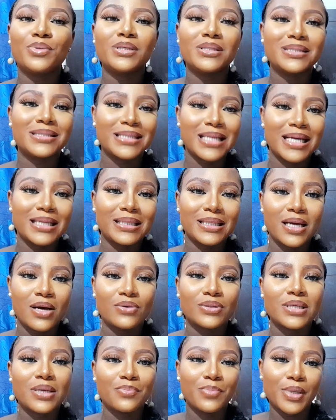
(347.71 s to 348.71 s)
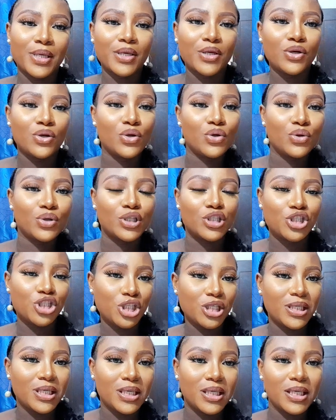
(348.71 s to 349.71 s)
you stand out and make you look
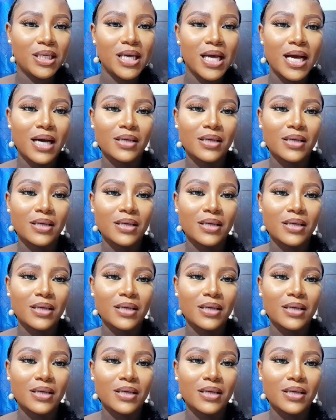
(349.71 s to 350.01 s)
cheeky.